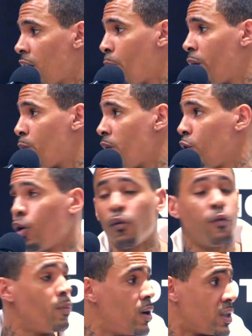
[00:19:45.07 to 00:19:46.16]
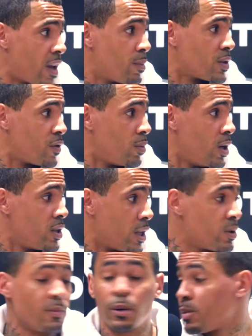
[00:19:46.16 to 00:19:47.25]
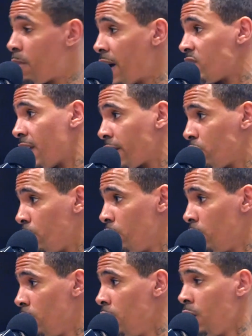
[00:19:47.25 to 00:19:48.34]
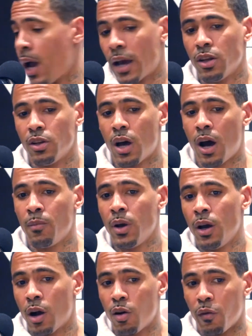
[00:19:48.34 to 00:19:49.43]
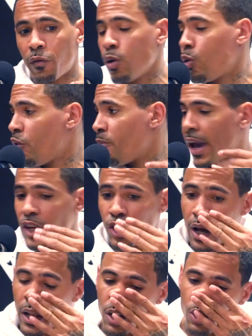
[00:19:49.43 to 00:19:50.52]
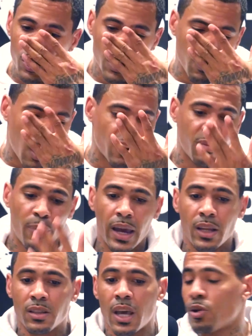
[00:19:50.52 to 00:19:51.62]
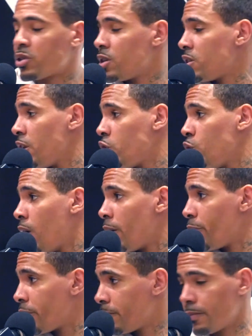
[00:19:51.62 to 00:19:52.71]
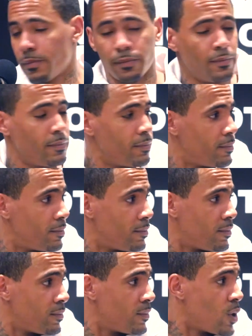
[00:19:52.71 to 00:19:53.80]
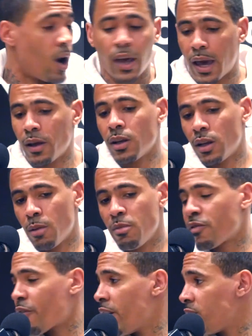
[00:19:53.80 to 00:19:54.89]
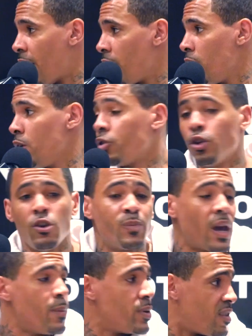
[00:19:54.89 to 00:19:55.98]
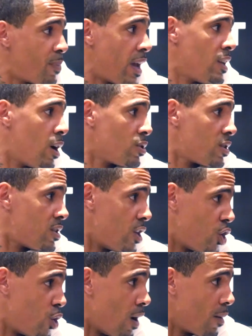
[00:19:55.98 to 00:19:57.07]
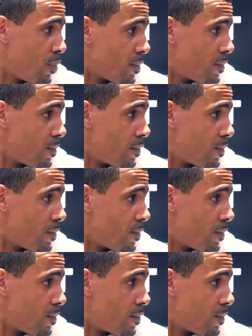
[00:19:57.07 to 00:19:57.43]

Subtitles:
I went away with a lot of footballers, famous footballers, and it was my stag do. And then I got a phone call from my agent going, the News of the World have paid girls to stitch you up. Okay, let me rephrase that. the newspapers have paid girls to stitch you up.